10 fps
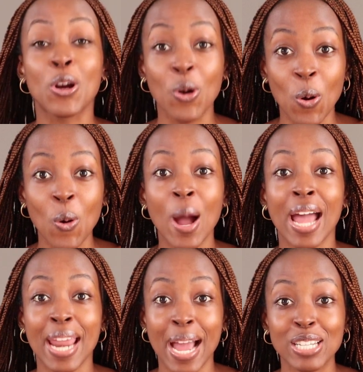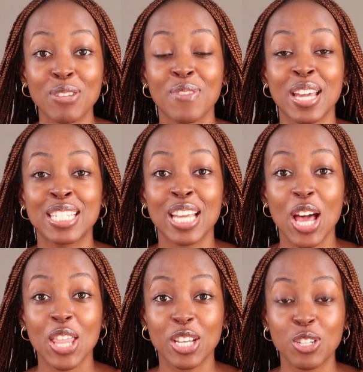go and activate
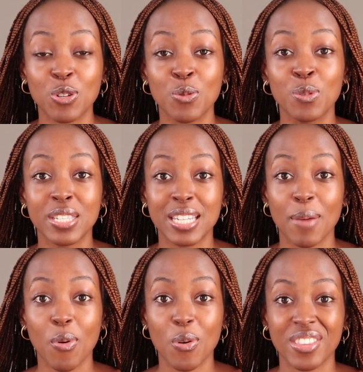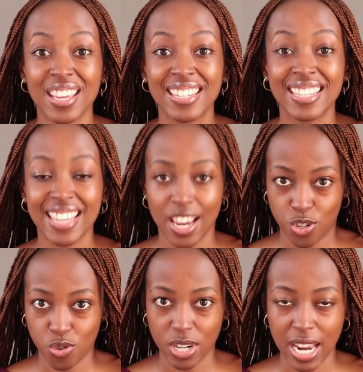the two-step
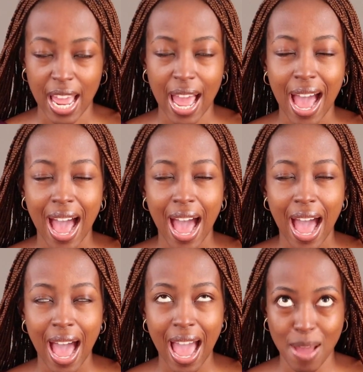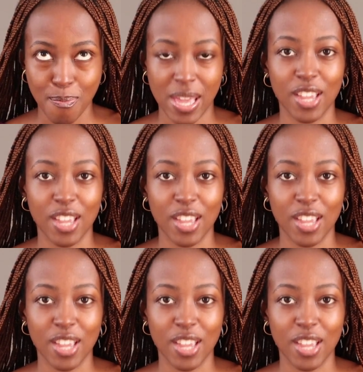authentication. I am